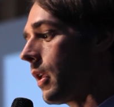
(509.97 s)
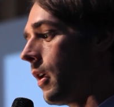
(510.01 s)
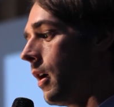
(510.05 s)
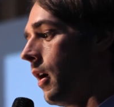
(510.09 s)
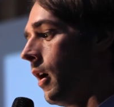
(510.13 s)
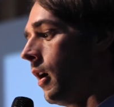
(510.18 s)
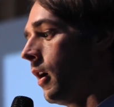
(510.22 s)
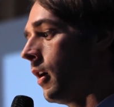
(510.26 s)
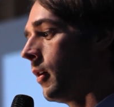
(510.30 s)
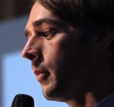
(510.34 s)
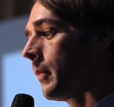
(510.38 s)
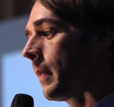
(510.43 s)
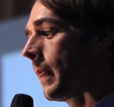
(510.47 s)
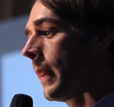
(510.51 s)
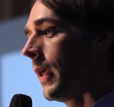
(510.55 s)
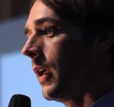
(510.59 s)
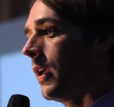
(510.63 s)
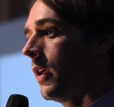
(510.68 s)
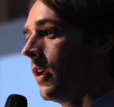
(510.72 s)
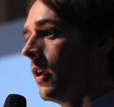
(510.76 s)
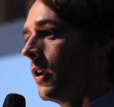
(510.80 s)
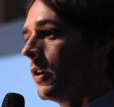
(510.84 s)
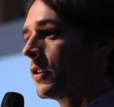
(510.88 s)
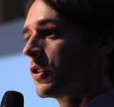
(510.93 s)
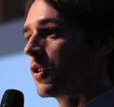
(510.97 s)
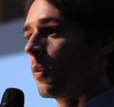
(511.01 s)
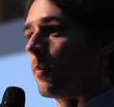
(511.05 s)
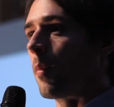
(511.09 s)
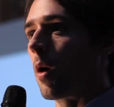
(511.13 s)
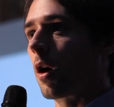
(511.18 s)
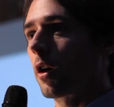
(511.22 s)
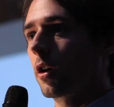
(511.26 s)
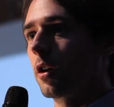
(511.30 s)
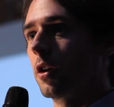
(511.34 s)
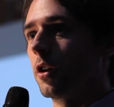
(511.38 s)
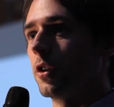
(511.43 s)
Um, so
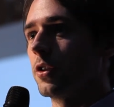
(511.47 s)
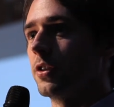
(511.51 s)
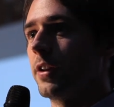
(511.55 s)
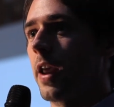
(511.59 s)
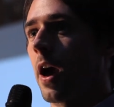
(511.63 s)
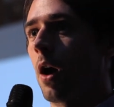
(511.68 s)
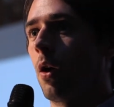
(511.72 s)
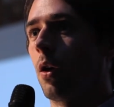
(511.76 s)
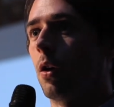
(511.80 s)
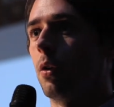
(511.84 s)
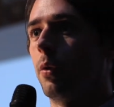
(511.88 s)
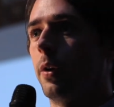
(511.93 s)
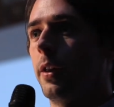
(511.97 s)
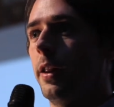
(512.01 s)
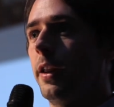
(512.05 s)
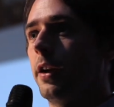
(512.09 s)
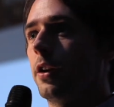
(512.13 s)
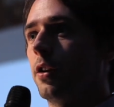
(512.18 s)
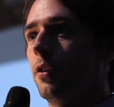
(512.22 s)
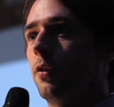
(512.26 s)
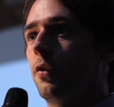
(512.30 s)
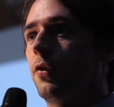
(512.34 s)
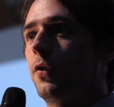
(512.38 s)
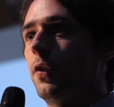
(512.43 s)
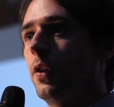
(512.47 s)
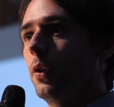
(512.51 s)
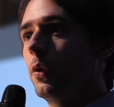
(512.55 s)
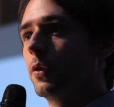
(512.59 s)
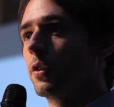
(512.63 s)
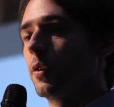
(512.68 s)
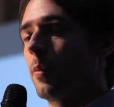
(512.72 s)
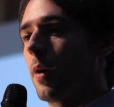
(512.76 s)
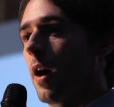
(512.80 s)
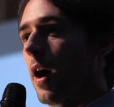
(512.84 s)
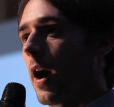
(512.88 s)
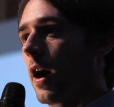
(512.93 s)
marketers now are really confused
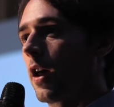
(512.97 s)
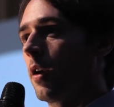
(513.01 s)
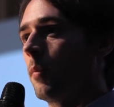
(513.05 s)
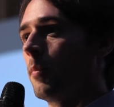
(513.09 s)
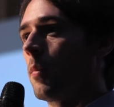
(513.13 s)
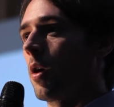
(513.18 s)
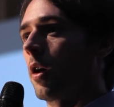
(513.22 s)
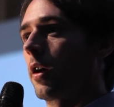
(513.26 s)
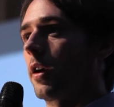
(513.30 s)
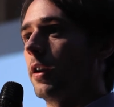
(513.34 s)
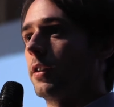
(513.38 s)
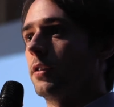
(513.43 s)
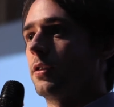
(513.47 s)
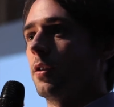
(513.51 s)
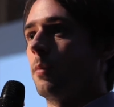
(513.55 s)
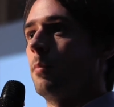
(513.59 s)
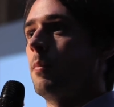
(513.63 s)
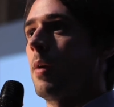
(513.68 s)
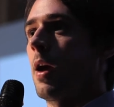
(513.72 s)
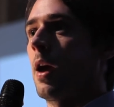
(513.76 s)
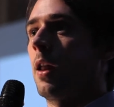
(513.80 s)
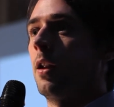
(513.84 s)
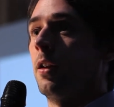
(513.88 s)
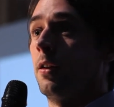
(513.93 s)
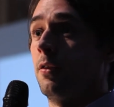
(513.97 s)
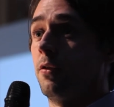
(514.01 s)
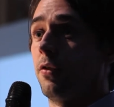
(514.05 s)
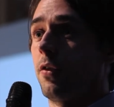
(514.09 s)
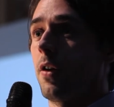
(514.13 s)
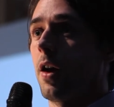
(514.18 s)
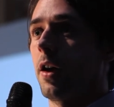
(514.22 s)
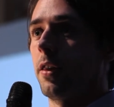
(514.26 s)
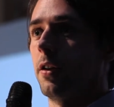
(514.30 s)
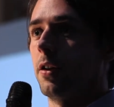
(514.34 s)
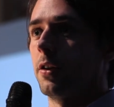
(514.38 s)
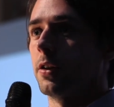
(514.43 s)
about how to market to men and
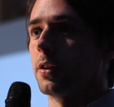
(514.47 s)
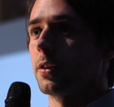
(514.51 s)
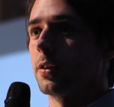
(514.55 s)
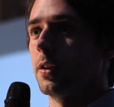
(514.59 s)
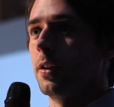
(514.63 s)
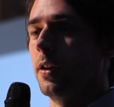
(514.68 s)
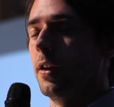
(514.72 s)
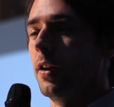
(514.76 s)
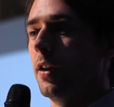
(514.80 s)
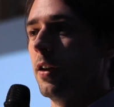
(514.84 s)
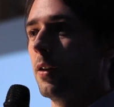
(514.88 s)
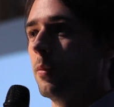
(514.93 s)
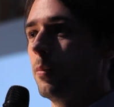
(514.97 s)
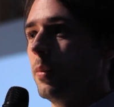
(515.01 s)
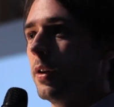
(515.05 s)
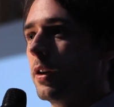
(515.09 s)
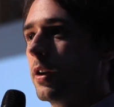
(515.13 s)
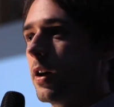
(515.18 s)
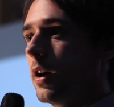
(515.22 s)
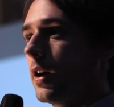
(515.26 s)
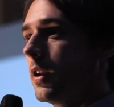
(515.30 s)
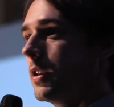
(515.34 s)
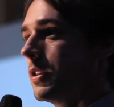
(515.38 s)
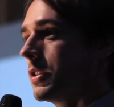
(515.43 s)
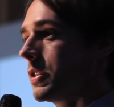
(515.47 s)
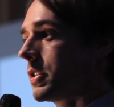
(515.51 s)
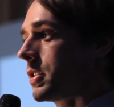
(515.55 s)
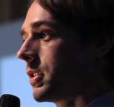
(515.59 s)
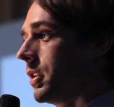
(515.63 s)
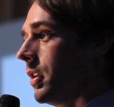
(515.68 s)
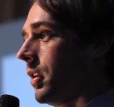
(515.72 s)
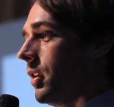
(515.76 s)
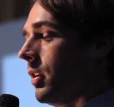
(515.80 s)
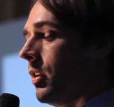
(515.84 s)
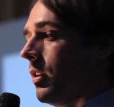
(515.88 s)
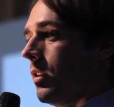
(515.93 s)
fathers
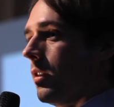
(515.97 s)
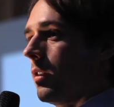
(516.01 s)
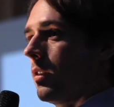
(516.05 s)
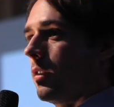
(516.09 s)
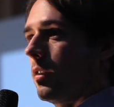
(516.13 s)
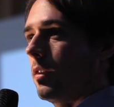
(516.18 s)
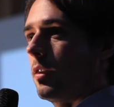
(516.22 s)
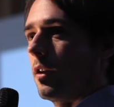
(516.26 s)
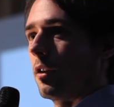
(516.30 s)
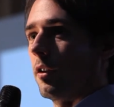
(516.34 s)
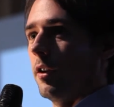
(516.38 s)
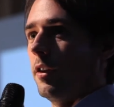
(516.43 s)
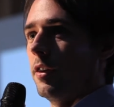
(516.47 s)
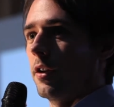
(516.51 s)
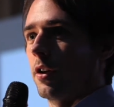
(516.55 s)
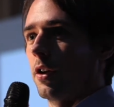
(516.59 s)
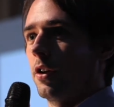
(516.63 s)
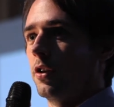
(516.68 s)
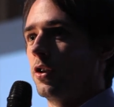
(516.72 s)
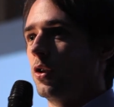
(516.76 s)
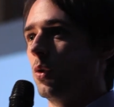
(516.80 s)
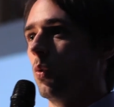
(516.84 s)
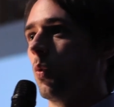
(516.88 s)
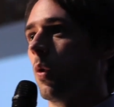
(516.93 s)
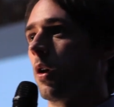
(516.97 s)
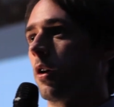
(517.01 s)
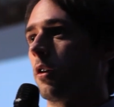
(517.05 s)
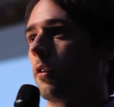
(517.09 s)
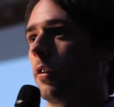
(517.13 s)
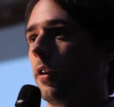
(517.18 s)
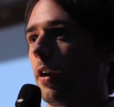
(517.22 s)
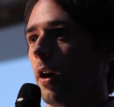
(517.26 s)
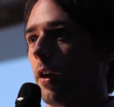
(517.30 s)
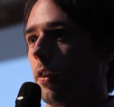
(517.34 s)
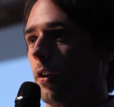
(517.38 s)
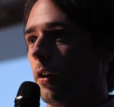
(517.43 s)
because they're either going to do one or
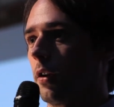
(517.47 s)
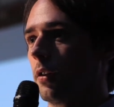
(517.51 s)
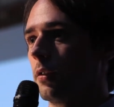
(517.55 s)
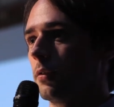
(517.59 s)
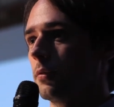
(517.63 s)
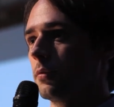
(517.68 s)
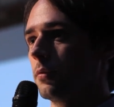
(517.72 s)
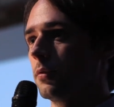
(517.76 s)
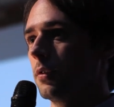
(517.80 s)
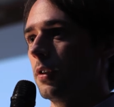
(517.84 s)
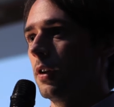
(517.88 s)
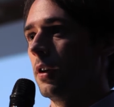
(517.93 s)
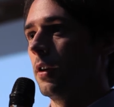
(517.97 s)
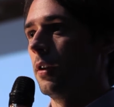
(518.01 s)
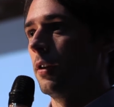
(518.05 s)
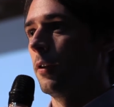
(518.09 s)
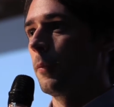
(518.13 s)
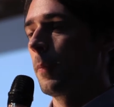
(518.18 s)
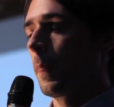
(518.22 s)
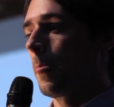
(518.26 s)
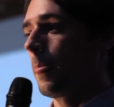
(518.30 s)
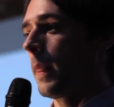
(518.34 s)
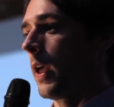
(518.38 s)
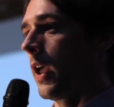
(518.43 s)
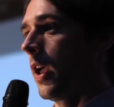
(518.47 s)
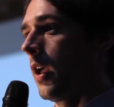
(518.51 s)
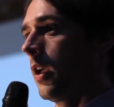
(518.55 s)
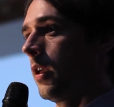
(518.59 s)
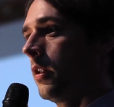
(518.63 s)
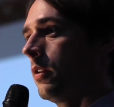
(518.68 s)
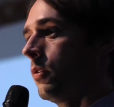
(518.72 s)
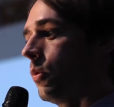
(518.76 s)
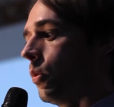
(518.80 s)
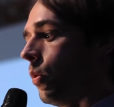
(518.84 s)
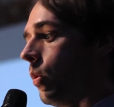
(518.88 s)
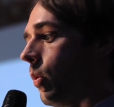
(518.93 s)
the other.
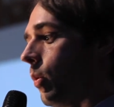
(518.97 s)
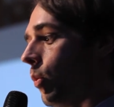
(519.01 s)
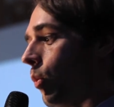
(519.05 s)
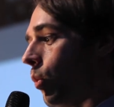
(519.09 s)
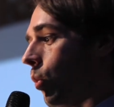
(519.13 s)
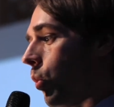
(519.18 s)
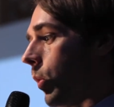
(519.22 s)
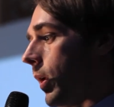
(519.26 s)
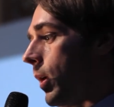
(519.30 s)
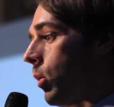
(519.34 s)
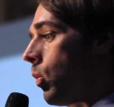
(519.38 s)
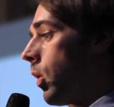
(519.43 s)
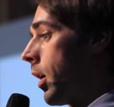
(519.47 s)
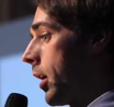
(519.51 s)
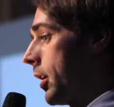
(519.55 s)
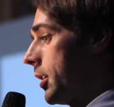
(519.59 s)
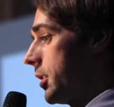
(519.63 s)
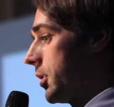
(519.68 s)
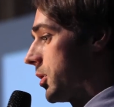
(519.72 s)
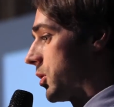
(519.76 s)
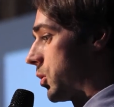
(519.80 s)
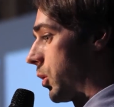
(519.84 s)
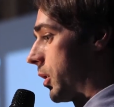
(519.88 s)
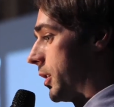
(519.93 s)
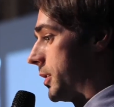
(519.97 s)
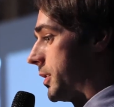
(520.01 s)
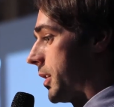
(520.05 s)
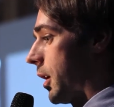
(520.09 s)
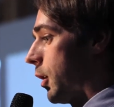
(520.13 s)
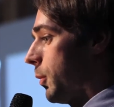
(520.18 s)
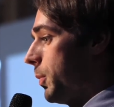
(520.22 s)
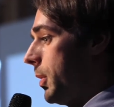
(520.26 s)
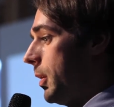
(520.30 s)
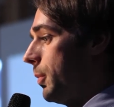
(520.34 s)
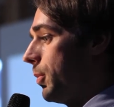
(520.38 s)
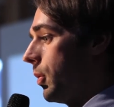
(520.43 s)
And we wanted to sort of
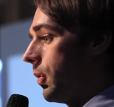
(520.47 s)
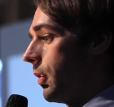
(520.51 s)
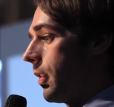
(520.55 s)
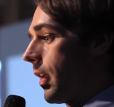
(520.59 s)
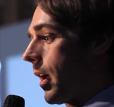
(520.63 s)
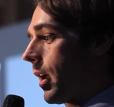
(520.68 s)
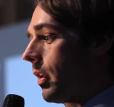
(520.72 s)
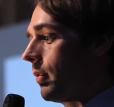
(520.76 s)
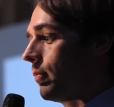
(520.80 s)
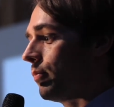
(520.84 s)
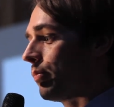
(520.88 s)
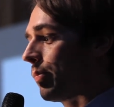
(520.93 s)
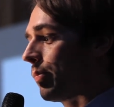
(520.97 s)
tell people that,